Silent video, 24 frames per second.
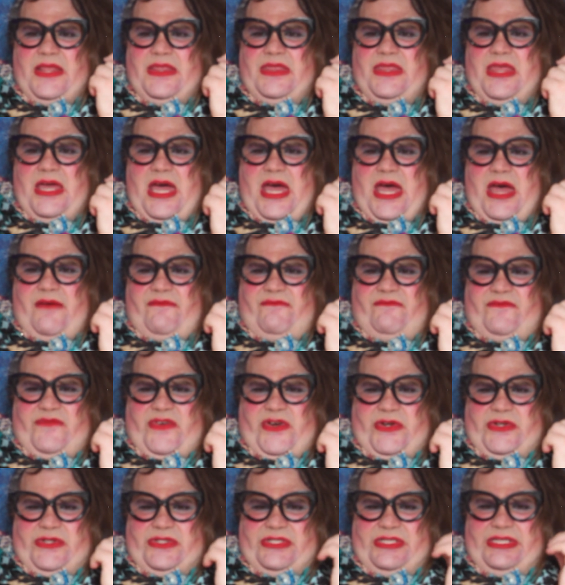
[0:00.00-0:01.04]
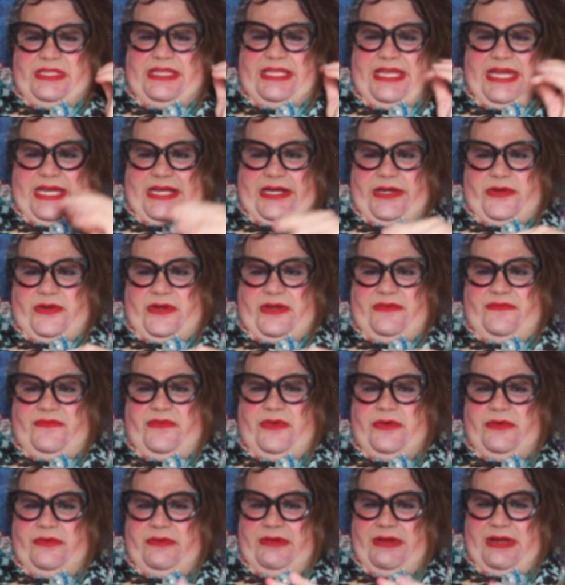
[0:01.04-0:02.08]
The first letter of
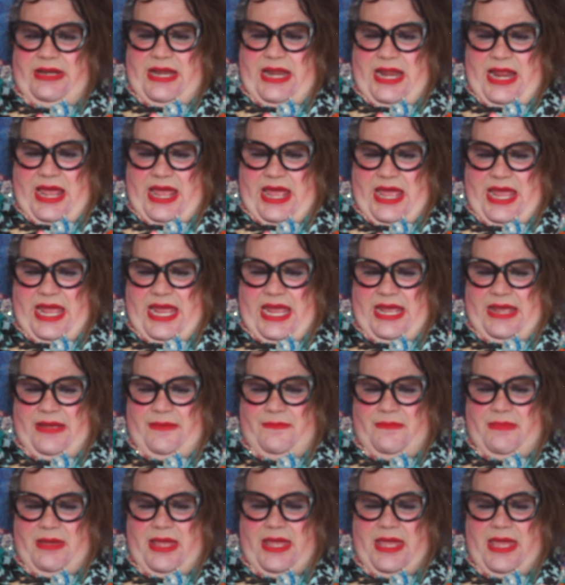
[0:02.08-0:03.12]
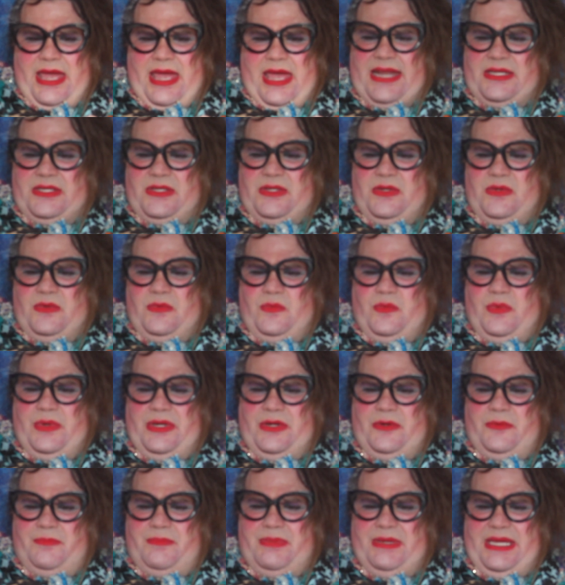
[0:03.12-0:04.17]
your name
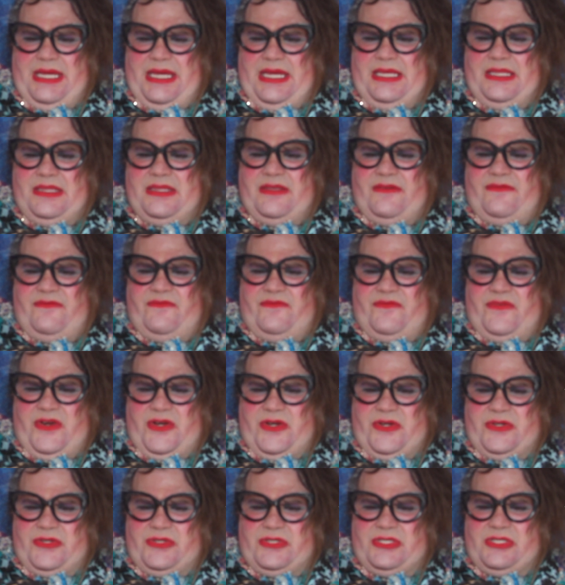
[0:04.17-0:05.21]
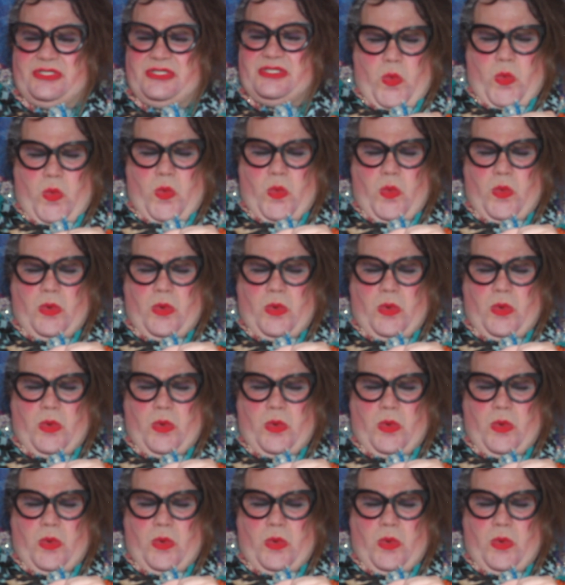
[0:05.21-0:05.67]
will be the first,